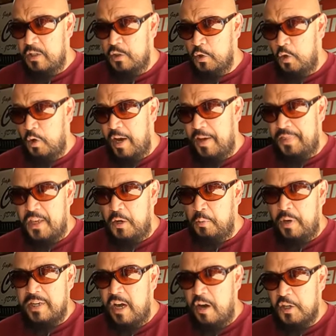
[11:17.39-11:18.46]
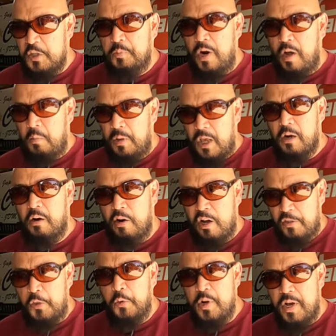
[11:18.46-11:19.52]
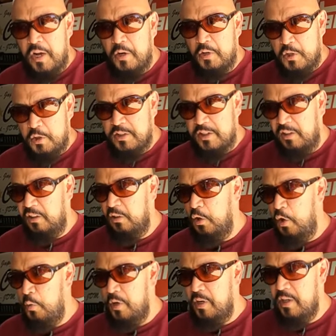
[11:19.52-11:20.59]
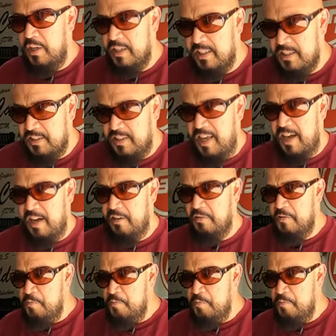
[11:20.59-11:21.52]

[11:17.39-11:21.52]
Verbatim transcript: So I think right now it's probably at around 300. So it's a little lower. It doesn't have